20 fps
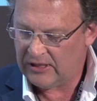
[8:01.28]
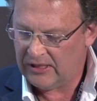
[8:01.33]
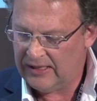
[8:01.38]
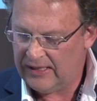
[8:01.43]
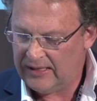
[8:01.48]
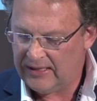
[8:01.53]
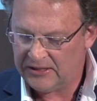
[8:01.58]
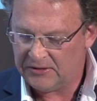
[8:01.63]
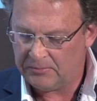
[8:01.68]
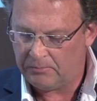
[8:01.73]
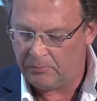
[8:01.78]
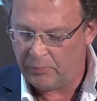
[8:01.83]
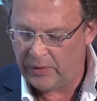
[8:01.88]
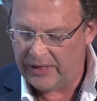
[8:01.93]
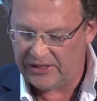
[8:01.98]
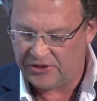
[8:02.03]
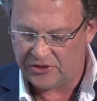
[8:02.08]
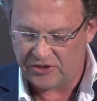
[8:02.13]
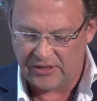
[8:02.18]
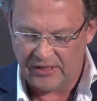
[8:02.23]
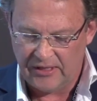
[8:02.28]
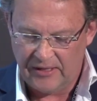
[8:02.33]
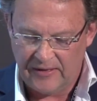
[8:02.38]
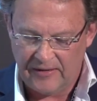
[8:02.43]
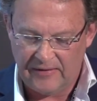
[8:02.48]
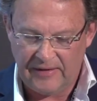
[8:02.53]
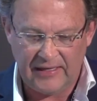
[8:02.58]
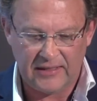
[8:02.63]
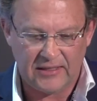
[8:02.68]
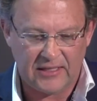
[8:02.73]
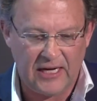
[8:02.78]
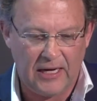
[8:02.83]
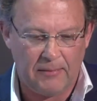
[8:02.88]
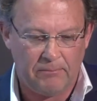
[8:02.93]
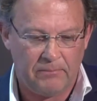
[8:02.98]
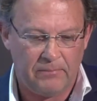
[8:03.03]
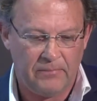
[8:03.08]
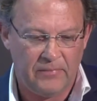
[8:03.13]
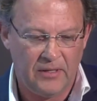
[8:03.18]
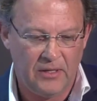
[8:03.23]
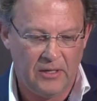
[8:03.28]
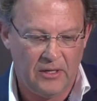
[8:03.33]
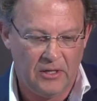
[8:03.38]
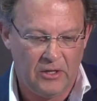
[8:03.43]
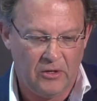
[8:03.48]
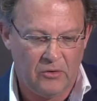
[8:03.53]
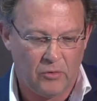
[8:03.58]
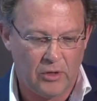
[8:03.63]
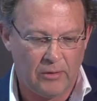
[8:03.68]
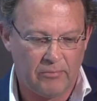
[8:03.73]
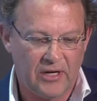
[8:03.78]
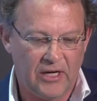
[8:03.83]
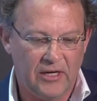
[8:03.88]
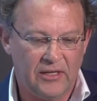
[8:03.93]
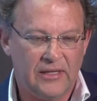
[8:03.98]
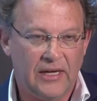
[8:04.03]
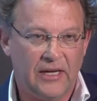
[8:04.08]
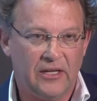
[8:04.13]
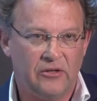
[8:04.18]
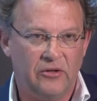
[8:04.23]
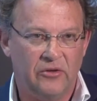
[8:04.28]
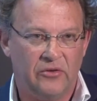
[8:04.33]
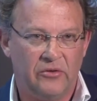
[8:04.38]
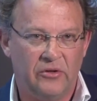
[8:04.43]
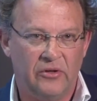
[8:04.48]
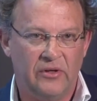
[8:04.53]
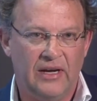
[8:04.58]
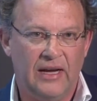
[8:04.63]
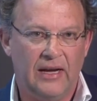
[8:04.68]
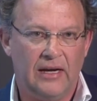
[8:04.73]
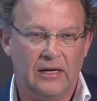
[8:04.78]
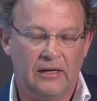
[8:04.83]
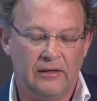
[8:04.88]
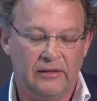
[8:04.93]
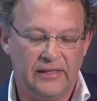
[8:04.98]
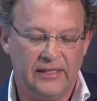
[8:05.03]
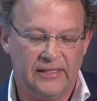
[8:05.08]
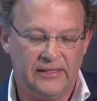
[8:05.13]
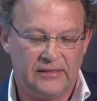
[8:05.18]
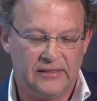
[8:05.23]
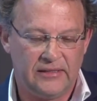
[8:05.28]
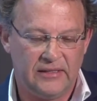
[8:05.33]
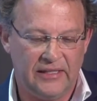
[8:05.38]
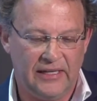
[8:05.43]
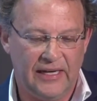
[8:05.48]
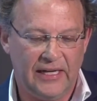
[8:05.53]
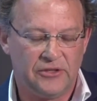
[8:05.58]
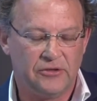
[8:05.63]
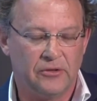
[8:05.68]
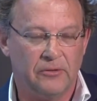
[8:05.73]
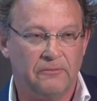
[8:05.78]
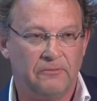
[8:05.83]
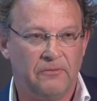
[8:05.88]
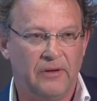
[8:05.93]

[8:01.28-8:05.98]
let us bridge that gap. What I'm going to take you through now is, in actual